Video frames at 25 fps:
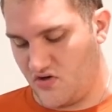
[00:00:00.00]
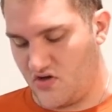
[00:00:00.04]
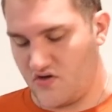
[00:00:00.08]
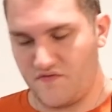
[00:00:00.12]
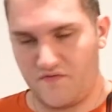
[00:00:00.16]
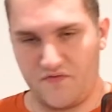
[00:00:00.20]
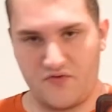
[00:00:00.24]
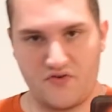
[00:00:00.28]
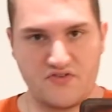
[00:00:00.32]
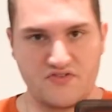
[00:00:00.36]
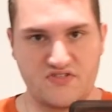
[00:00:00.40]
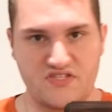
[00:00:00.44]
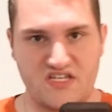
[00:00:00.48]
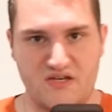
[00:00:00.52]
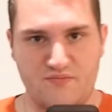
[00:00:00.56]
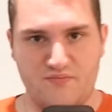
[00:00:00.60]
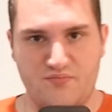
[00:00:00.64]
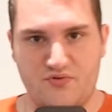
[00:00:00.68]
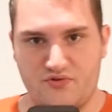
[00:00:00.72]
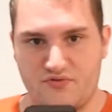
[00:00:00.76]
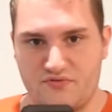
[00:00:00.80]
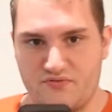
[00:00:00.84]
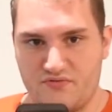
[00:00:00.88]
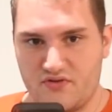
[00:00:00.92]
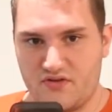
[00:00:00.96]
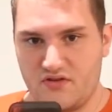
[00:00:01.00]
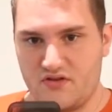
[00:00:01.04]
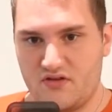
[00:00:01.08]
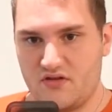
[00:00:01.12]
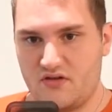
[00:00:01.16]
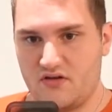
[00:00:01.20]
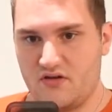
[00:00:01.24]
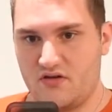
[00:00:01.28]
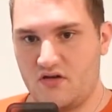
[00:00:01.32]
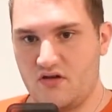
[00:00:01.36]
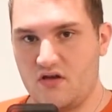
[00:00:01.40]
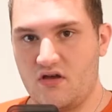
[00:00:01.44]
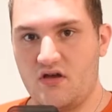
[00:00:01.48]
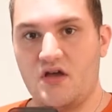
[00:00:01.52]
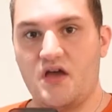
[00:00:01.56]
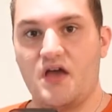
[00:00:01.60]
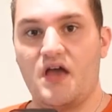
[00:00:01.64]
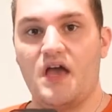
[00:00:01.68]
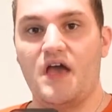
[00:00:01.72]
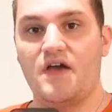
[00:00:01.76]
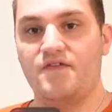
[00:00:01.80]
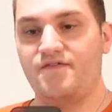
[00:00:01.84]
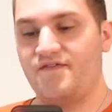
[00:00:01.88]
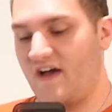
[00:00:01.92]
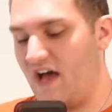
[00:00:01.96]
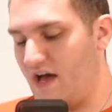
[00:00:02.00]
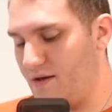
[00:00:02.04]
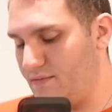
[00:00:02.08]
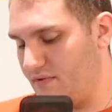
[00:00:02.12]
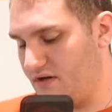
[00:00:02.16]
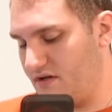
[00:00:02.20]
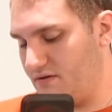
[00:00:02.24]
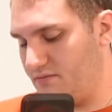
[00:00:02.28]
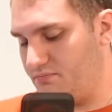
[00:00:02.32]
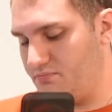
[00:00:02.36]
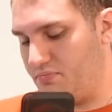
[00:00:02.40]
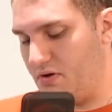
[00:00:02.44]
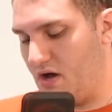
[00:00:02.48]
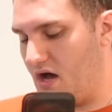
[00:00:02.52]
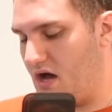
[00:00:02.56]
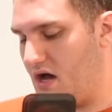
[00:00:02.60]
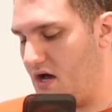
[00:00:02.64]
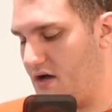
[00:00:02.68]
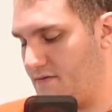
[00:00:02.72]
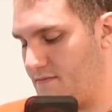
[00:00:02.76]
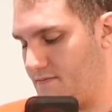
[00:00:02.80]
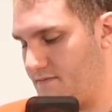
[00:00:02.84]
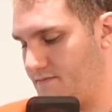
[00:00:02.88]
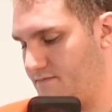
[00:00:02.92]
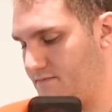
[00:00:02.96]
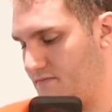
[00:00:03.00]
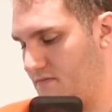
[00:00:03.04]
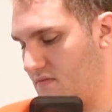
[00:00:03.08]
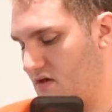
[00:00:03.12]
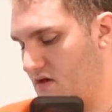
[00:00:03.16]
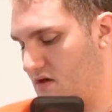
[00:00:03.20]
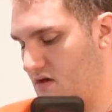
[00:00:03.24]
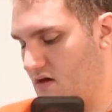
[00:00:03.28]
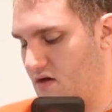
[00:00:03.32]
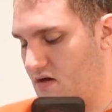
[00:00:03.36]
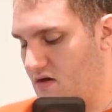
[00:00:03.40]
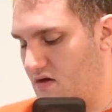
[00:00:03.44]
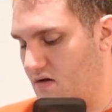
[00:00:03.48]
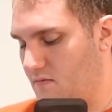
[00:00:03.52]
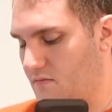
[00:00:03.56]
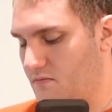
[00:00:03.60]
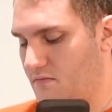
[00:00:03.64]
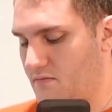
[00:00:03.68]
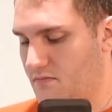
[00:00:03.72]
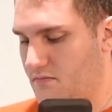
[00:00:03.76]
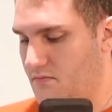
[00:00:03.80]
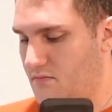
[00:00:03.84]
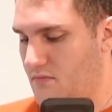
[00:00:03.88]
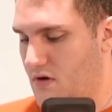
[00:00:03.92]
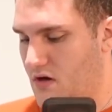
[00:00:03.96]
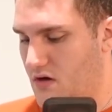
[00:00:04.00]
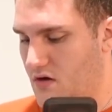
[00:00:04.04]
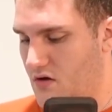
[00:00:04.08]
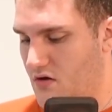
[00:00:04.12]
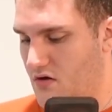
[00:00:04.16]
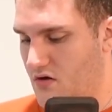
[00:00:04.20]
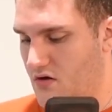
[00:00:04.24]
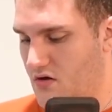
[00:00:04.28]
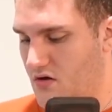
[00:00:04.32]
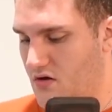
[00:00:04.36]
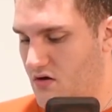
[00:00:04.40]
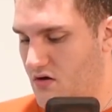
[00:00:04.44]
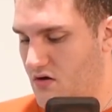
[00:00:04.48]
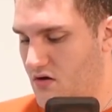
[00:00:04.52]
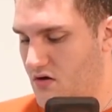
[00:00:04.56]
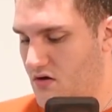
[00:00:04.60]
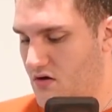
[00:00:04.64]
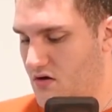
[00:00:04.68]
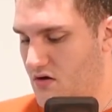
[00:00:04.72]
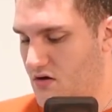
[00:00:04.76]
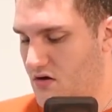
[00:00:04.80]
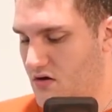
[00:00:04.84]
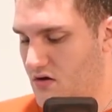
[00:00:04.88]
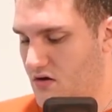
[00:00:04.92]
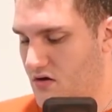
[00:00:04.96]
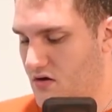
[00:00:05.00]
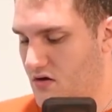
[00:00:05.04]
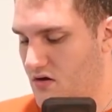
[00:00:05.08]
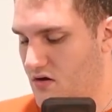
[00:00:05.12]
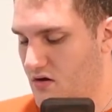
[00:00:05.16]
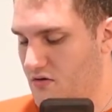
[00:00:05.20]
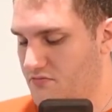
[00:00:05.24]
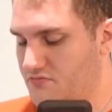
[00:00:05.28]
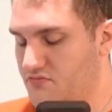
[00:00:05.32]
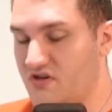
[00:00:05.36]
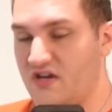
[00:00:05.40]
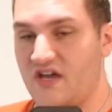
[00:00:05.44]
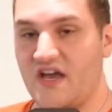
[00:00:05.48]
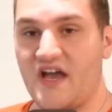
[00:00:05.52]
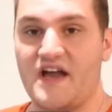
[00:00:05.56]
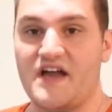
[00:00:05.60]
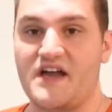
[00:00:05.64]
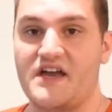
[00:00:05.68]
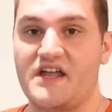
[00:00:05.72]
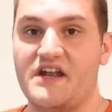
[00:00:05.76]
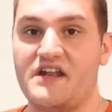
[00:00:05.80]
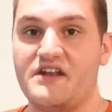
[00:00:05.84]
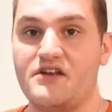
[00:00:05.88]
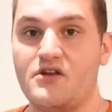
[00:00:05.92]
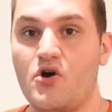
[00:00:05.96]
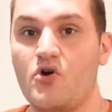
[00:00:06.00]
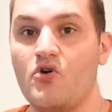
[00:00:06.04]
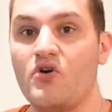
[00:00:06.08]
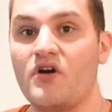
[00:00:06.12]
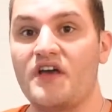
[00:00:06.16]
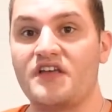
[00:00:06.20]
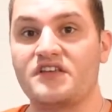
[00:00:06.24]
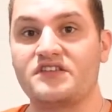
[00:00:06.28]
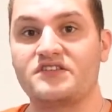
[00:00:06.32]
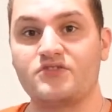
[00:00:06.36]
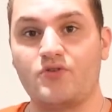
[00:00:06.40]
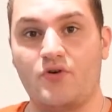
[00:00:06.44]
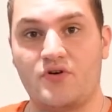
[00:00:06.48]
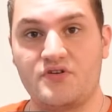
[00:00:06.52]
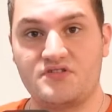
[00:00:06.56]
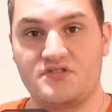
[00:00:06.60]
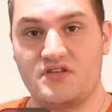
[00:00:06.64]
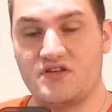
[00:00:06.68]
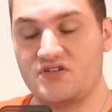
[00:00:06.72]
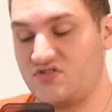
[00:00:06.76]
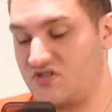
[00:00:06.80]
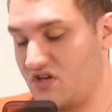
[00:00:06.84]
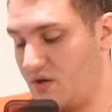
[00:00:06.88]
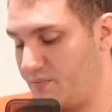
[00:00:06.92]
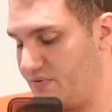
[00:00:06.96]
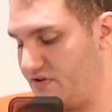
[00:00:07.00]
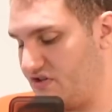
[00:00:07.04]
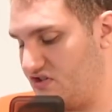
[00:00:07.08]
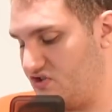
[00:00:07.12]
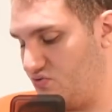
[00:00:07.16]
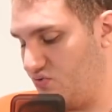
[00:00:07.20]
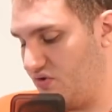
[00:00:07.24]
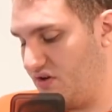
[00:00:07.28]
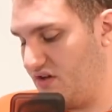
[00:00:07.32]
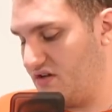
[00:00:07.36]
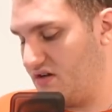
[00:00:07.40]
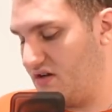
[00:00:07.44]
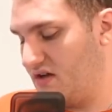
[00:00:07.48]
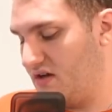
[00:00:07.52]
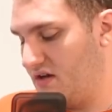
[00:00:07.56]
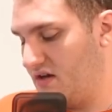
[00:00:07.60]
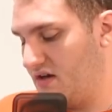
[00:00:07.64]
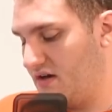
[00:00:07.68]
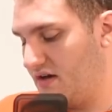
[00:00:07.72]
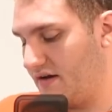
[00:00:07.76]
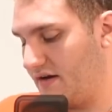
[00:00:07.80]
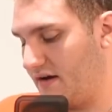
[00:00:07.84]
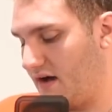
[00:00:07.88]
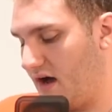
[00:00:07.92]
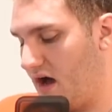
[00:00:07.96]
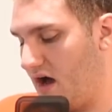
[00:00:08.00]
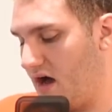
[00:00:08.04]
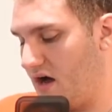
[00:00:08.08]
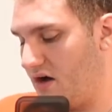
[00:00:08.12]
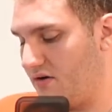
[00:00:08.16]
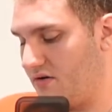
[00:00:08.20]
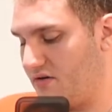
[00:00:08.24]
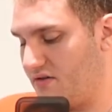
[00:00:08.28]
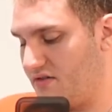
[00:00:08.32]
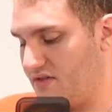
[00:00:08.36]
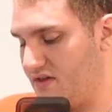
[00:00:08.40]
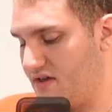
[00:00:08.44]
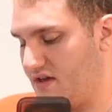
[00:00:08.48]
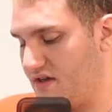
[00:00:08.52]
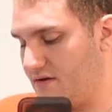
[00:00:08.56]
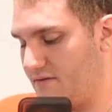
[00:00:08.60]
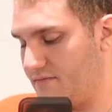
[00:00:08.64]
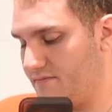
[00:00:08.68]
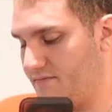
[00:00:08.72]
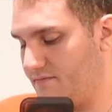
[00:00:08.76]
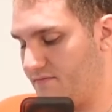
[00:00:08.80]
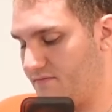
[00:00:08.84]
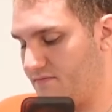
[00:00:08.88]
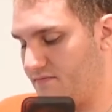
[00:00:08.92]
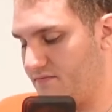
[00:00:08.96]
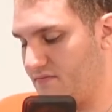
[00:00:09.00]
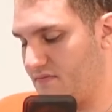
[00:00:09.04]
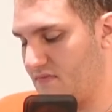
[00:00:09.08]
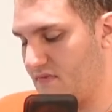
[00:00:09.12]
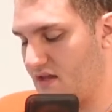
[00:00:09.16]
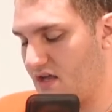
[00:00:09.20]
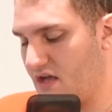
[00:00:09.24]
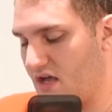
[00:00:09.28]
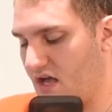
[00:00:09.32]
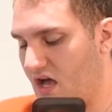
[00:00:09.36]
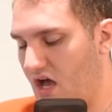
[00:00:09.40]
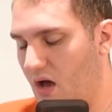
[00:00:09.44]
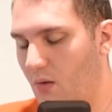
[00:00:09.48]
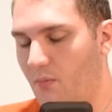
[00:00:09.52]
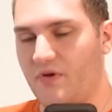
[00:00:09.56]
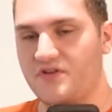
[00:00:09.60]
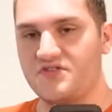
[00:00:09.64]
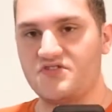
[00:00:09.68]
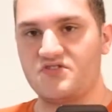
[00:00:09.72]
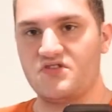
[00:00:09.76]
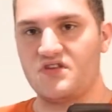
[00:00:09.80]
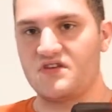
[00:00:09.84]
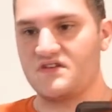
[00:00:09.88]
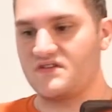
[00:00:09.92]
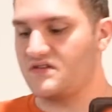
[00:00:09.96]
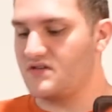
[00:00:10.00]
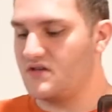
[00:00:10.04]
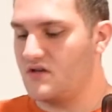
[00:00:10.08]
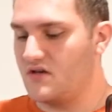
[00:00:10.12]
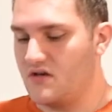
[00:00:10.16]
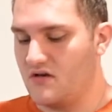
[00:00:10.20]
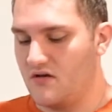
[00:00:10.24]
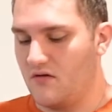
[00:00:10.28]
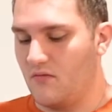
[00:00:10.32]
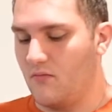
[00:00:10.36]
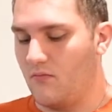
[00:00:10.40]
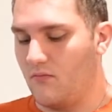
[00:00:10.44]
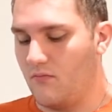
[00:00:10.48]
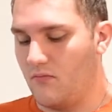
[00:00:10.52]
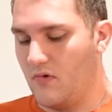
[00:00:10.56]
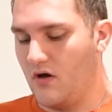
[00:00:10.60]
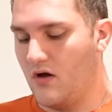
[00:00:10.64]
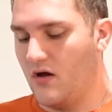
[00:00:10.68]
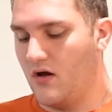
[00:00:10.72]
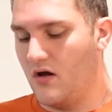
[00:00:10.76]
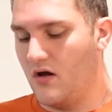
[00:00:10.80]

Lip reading: for example, if I'm on pa, mom, and I know it's going to jump between ga or di, I might do this. And